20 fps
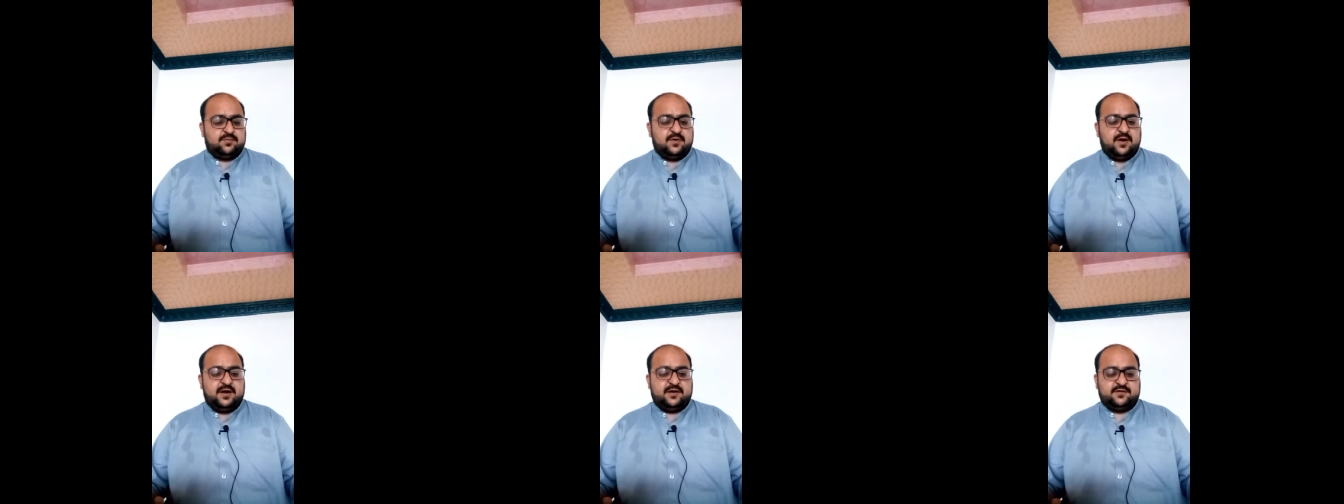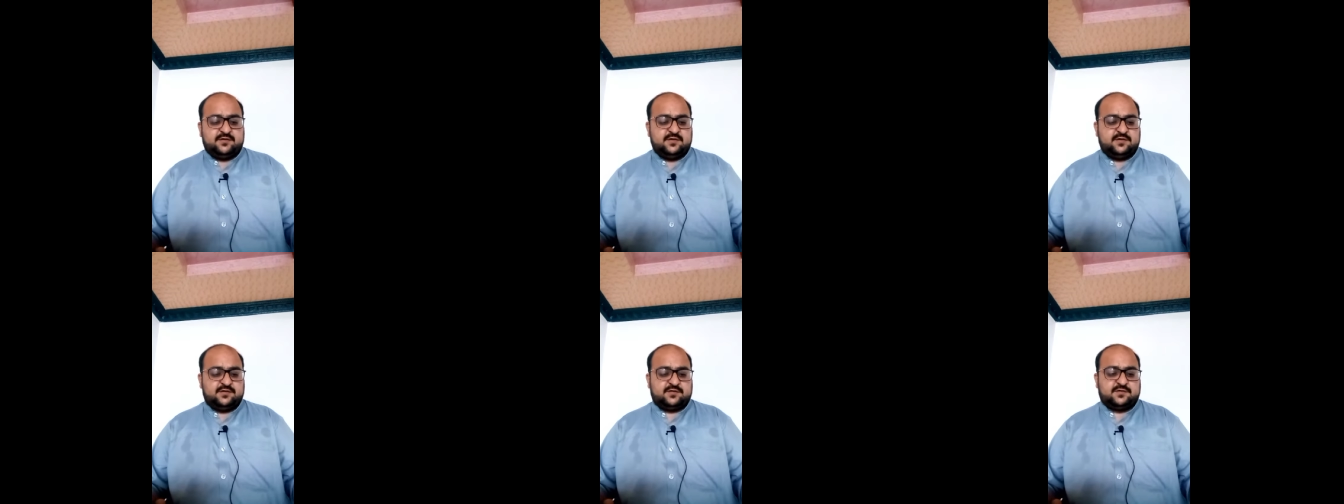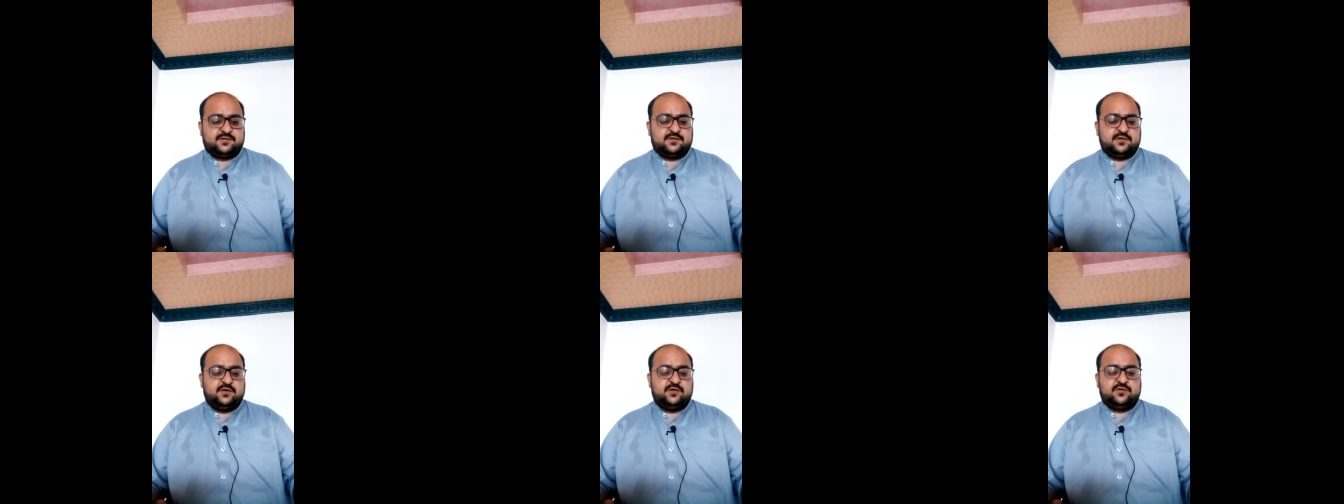
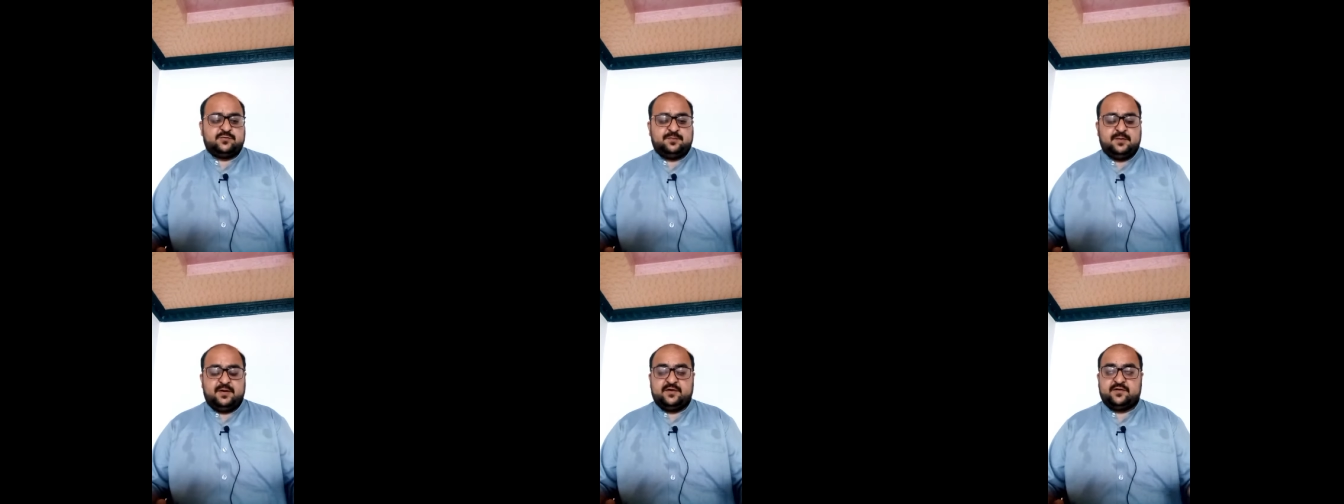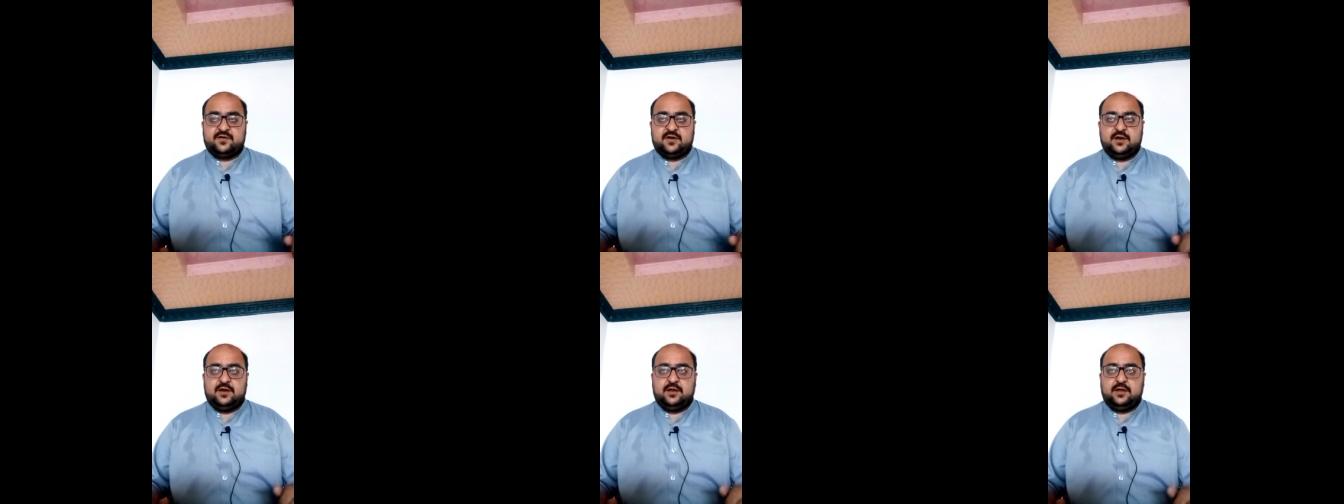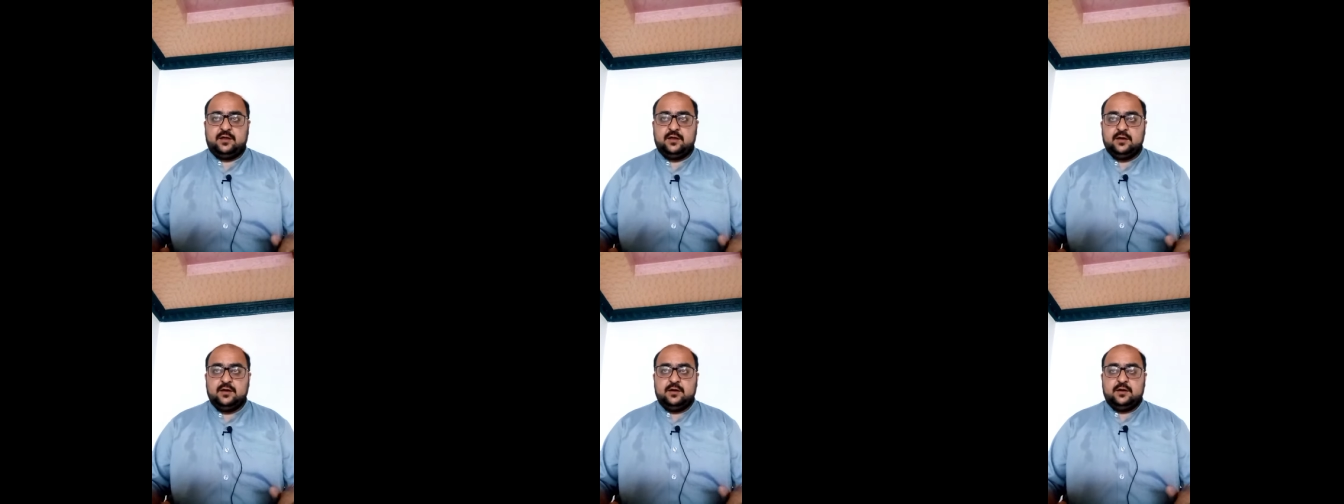practice,
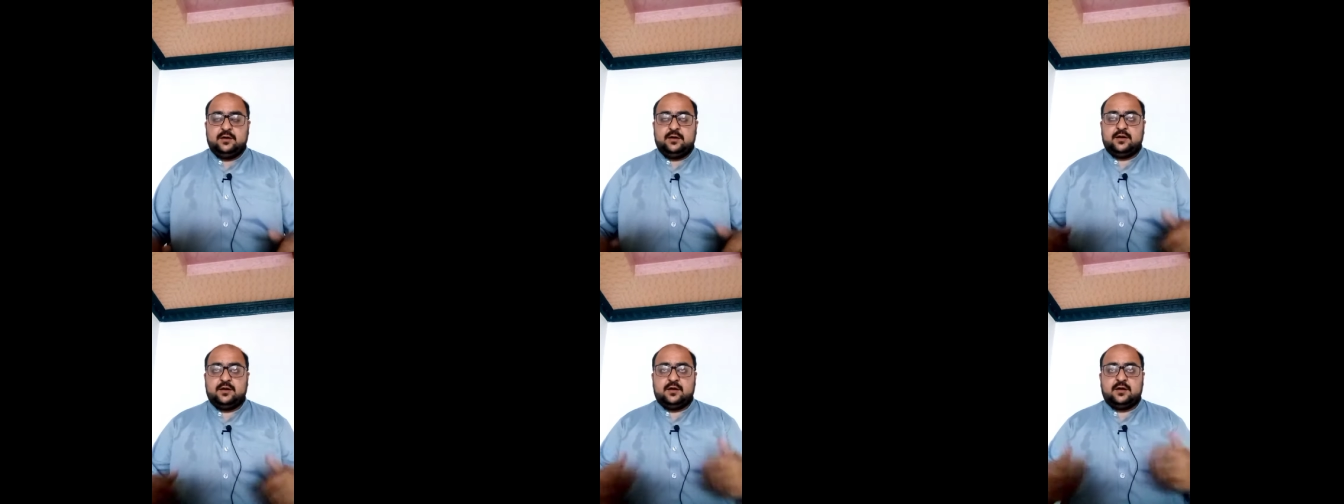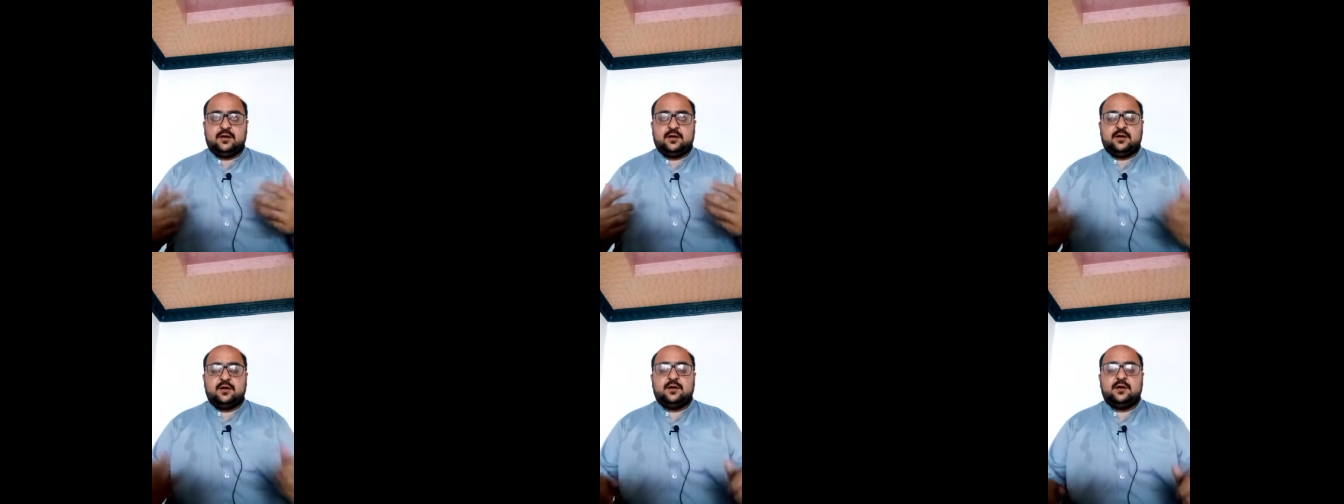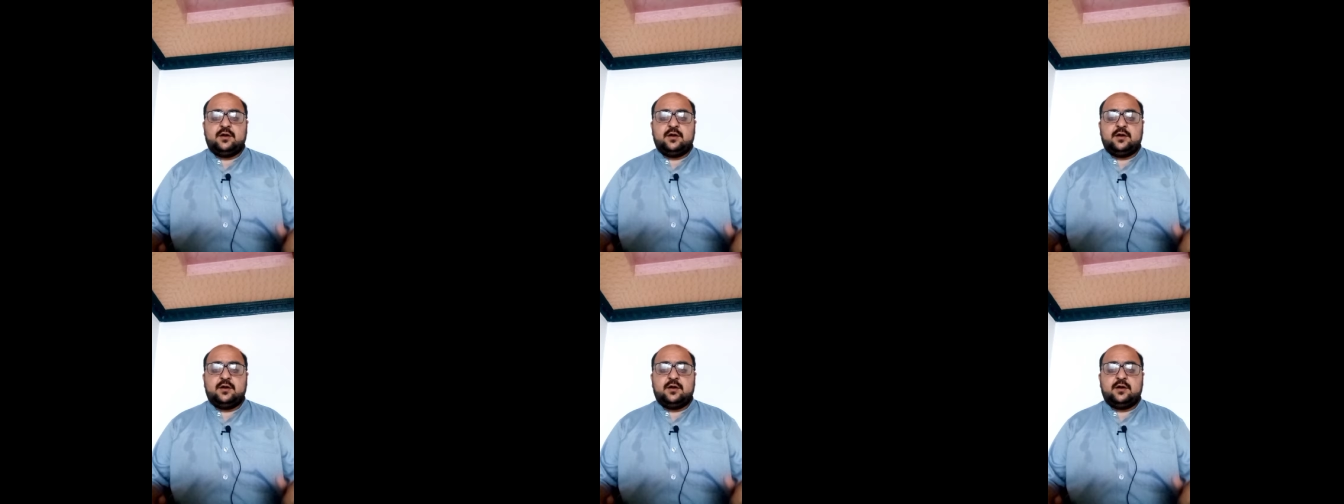especially uh,